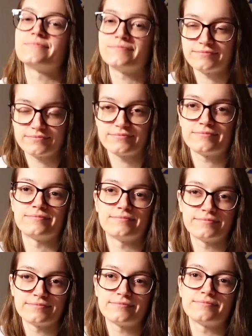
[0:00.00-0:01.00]
All right,
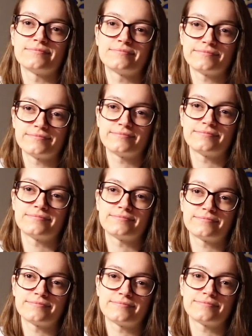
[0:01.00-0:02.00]
well, you
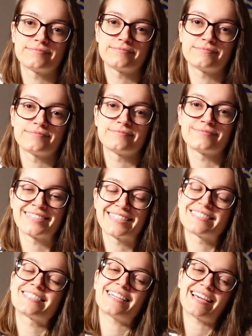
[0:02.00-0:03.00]
must go out into the
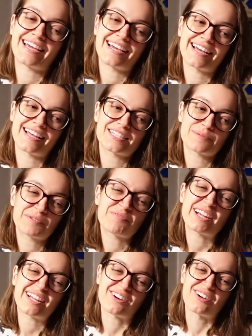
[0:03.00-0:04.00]
rain. Yeah, it's been
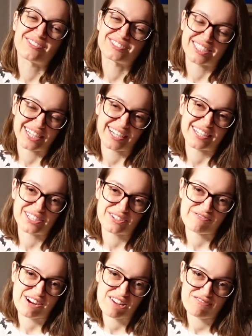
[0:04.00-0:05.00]
raining all day. It's
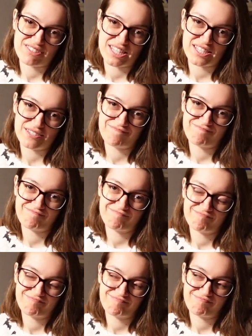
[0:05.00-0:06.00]
gross. It
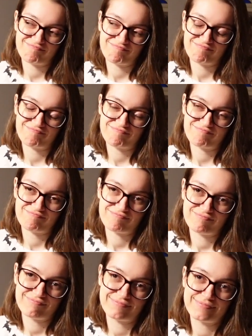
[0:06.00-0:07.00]
is gross.
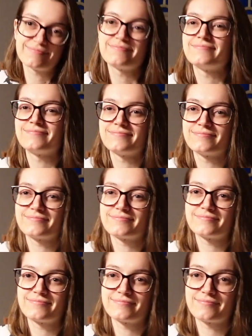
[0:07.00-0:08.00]
The bee
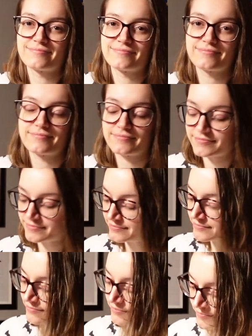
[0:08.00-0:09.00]
situation still not
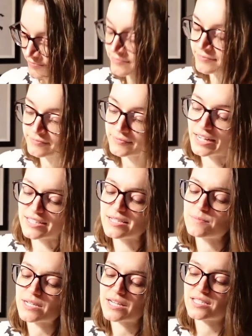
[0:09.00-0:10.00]
under control. It
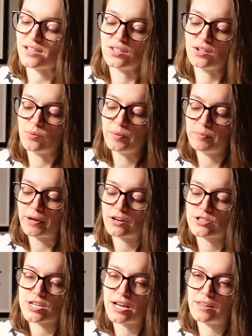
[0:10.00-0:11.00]
seems like it's a little bit better
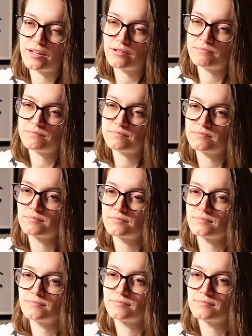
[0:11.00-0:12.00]
today, though.
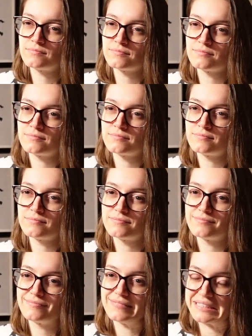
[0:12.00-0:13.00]
Um,
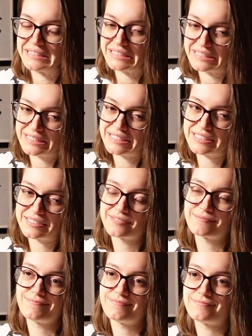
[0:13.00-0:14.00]
slightly. I haven't been in the
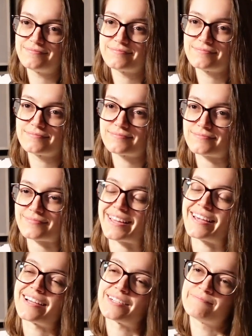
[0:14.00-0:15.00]
basement.
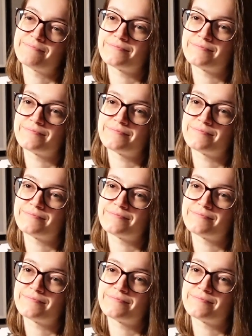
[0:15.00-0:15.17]
Yeah.